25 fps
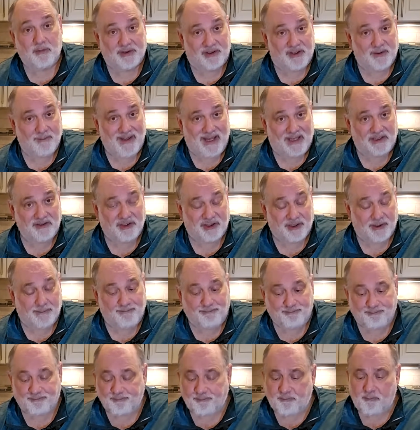with dementia.
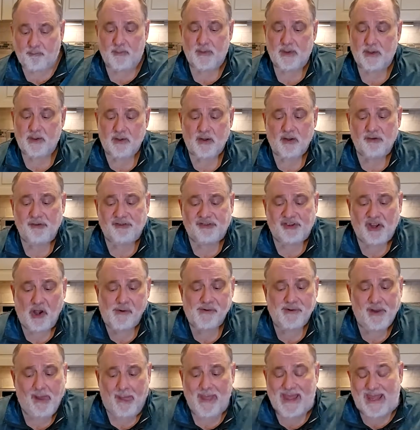
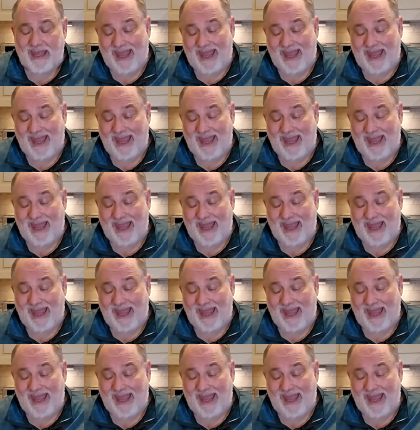So